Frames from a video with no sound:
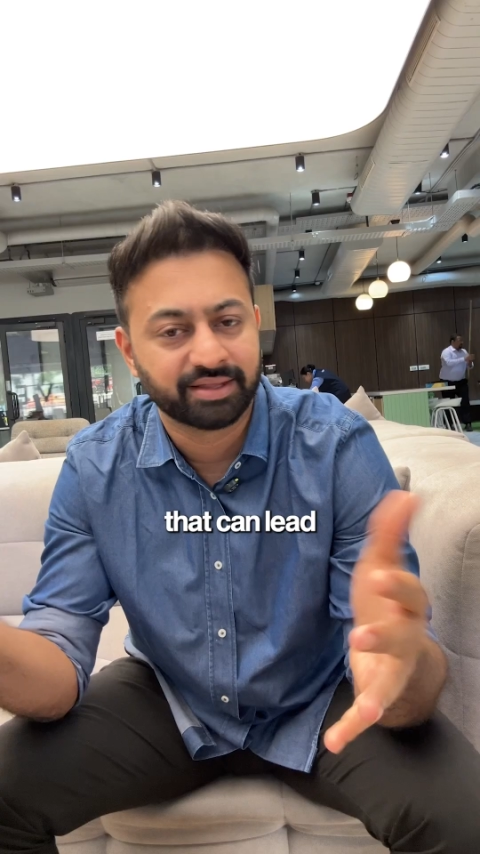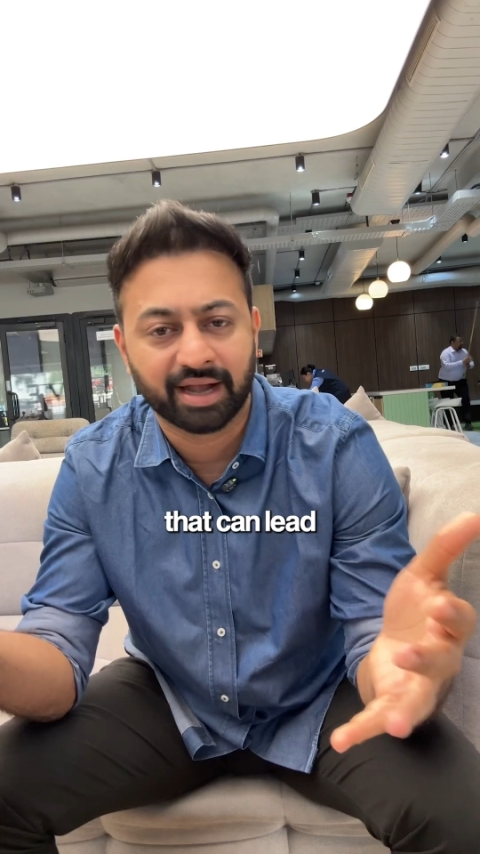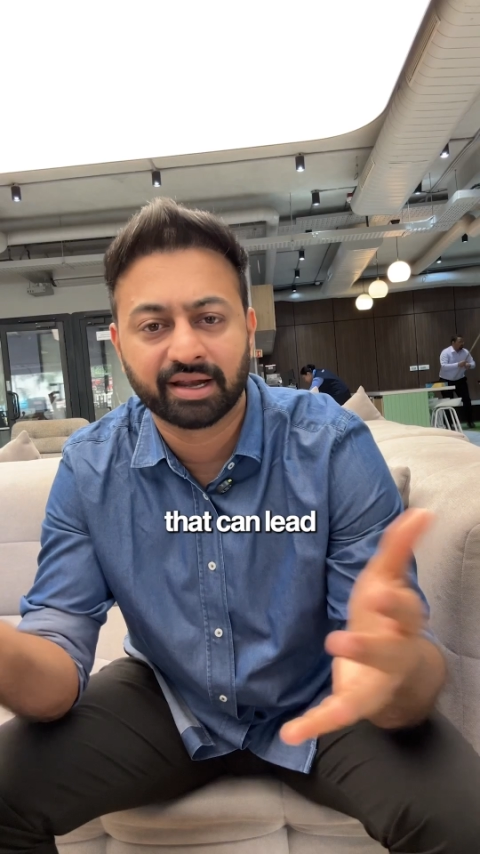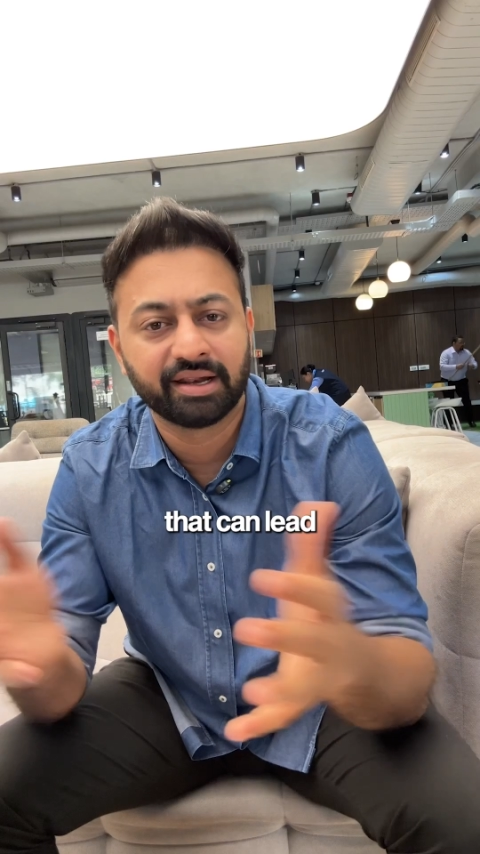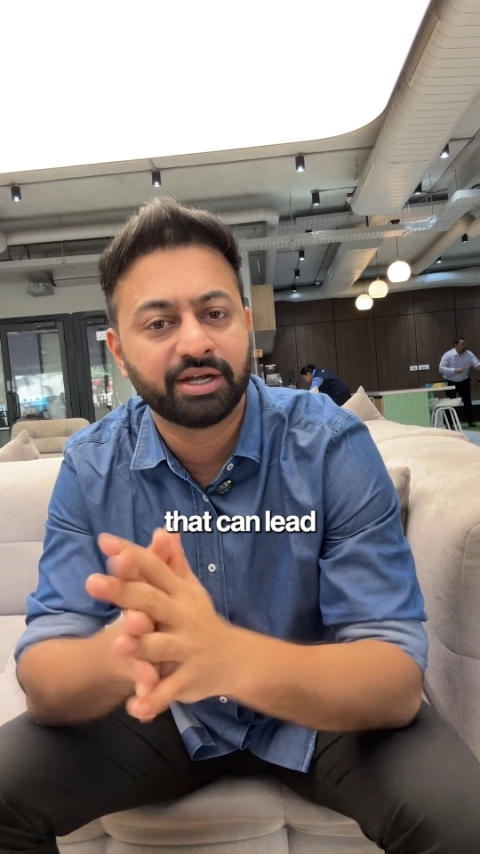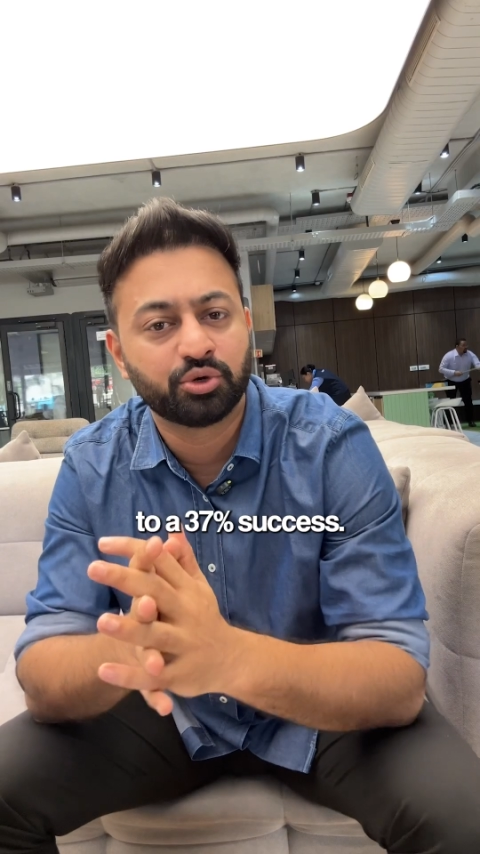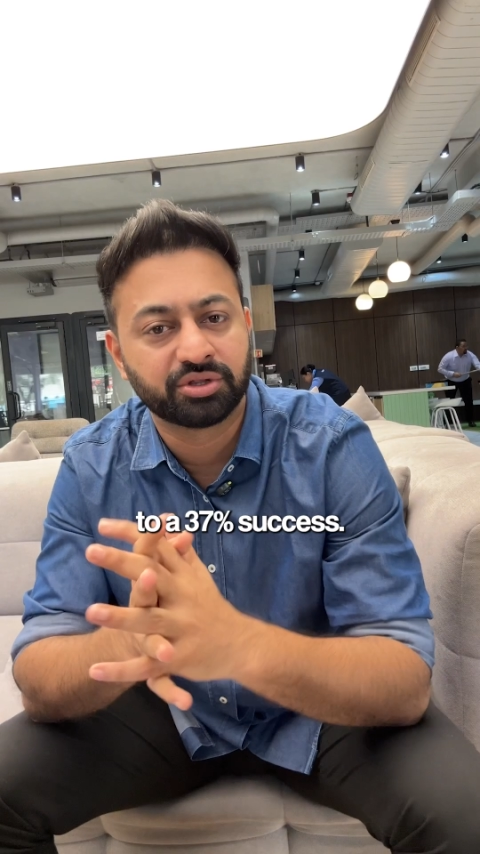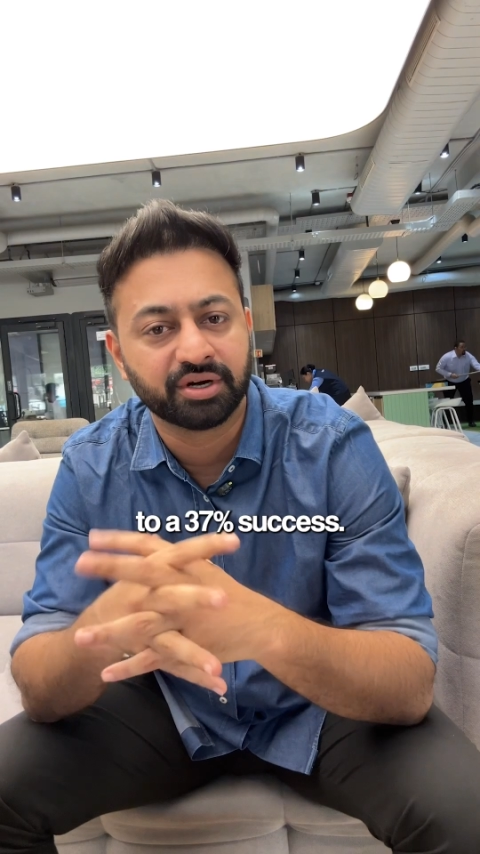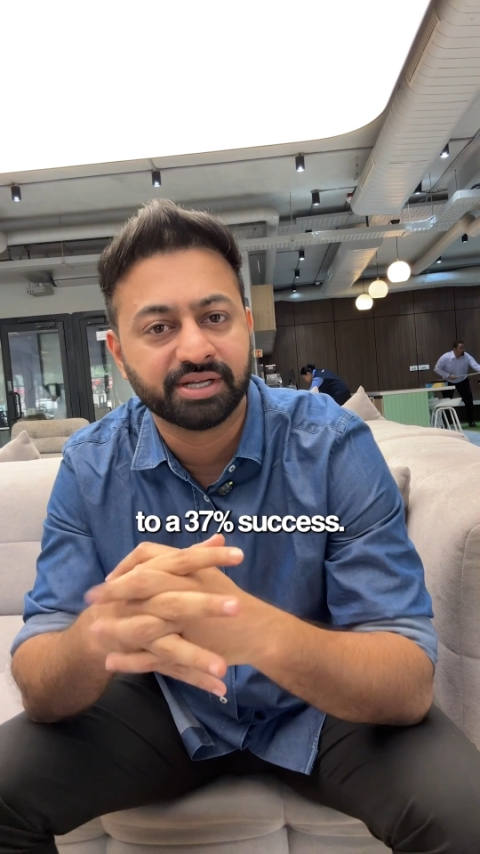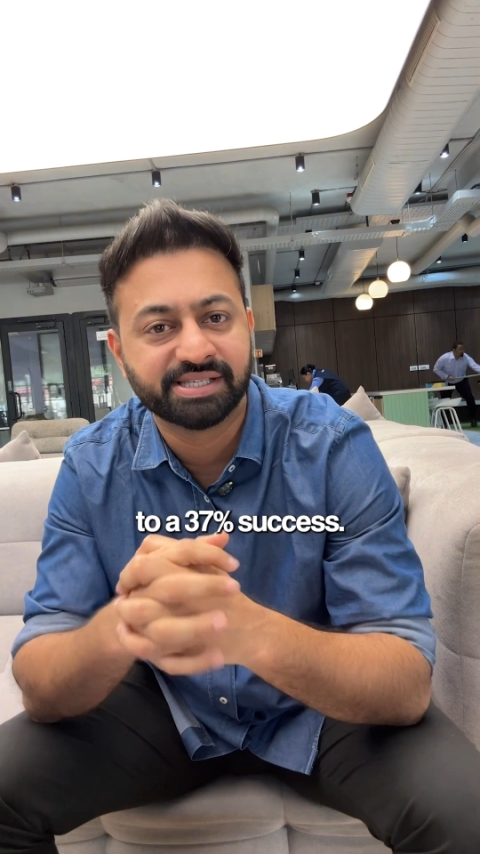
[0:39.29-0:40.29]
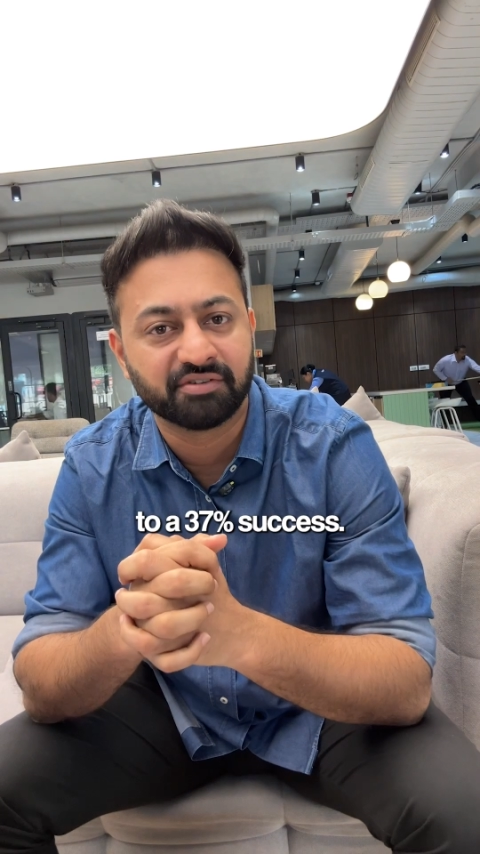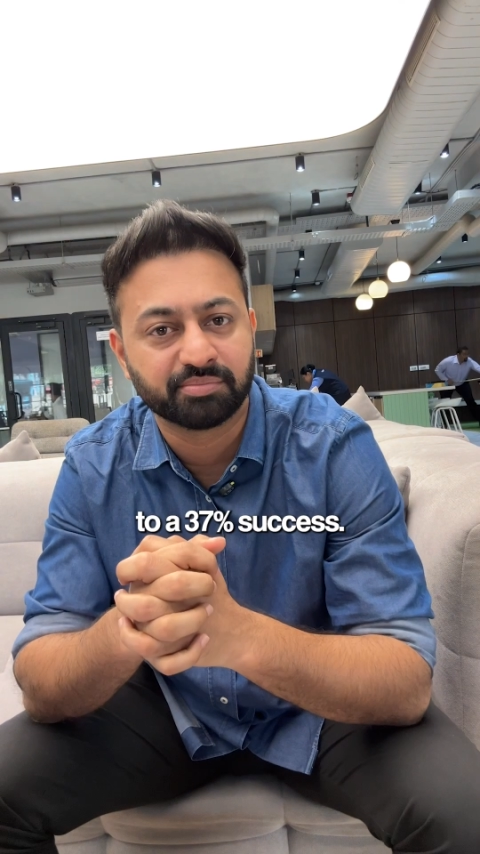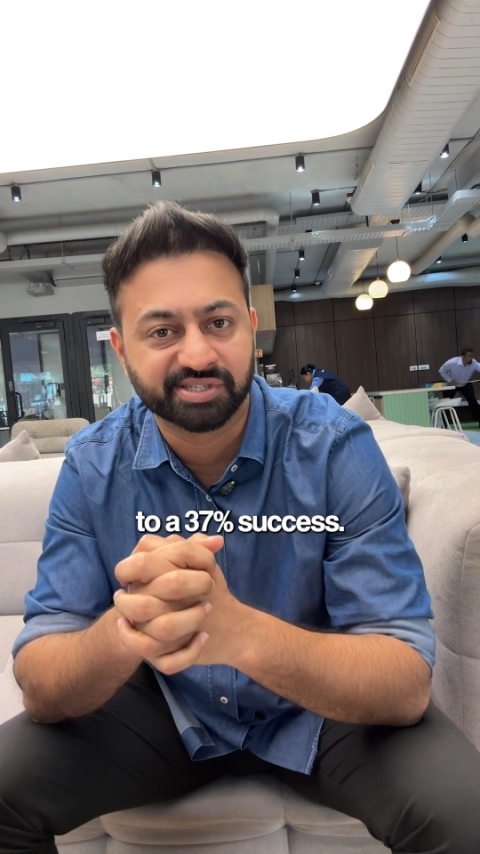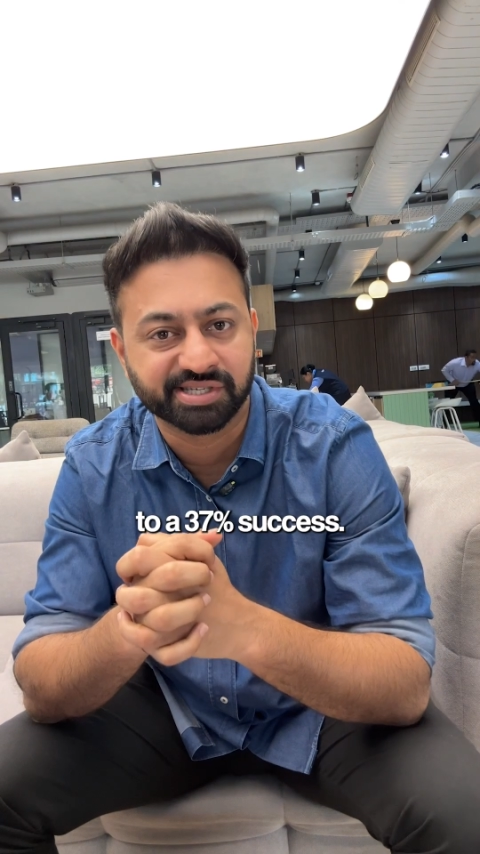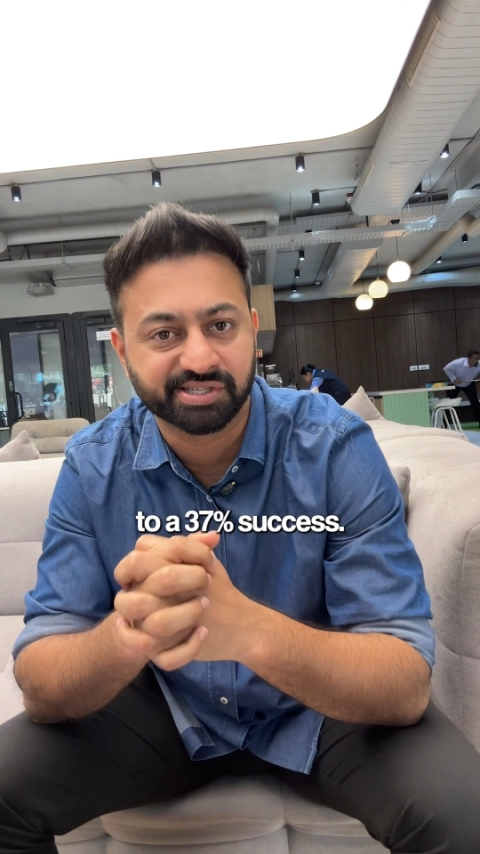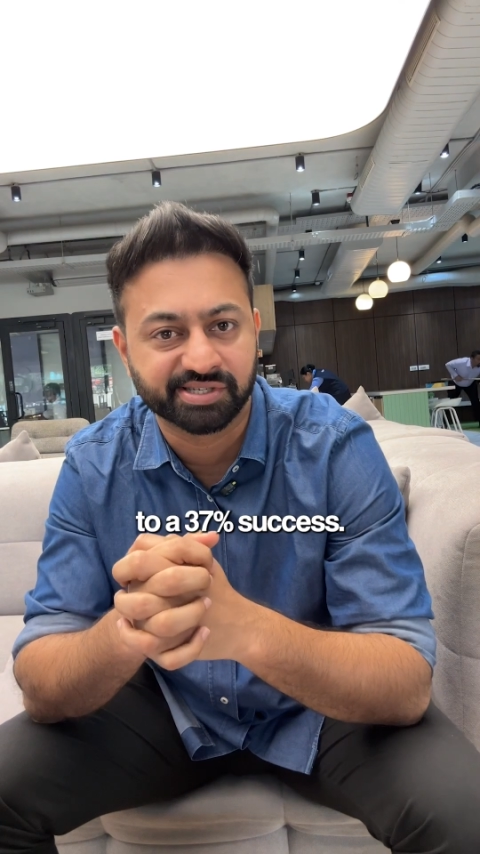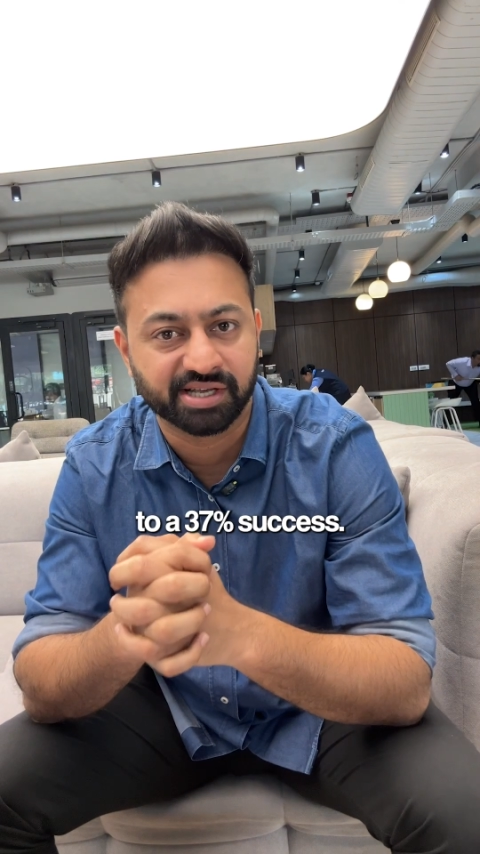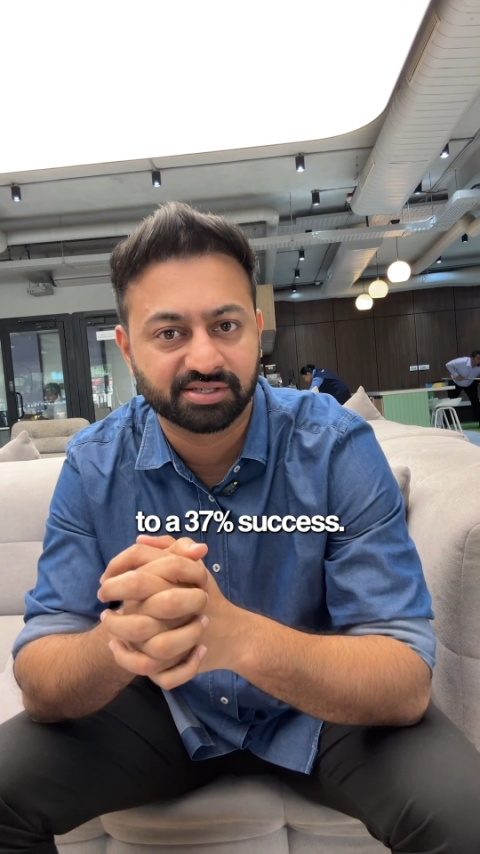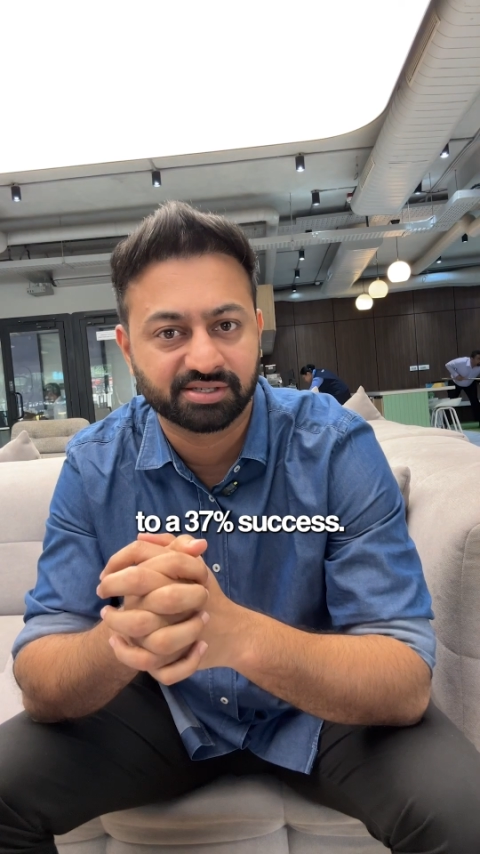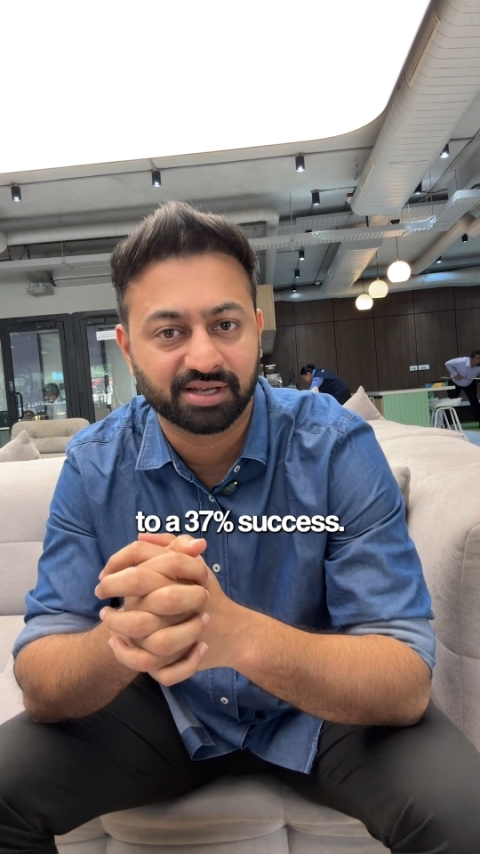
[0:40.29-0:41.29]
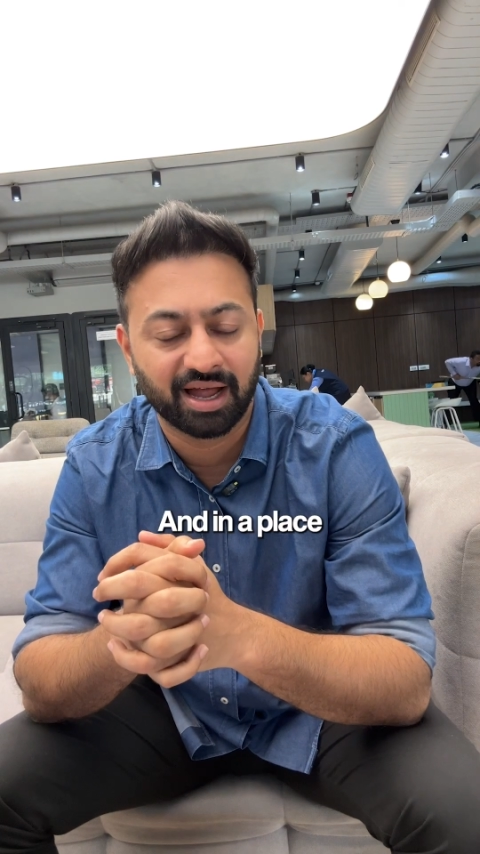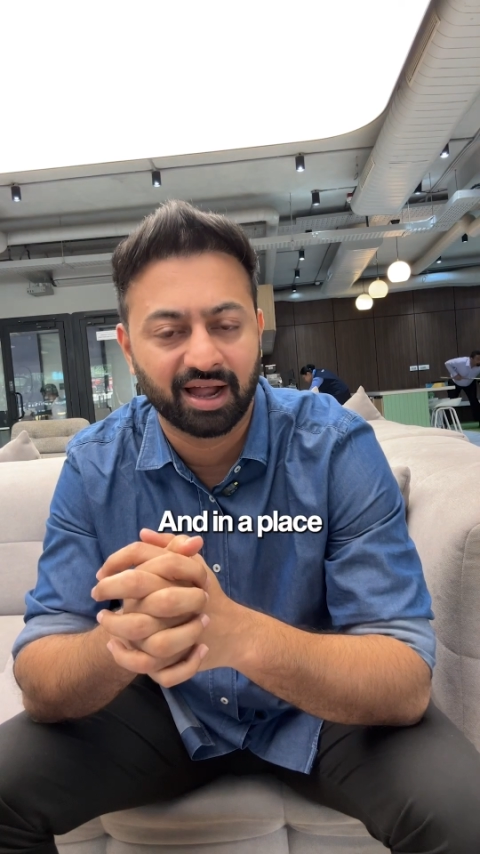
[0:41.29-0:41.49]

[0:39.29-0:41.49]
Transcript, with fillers: that can lead to a 37% success.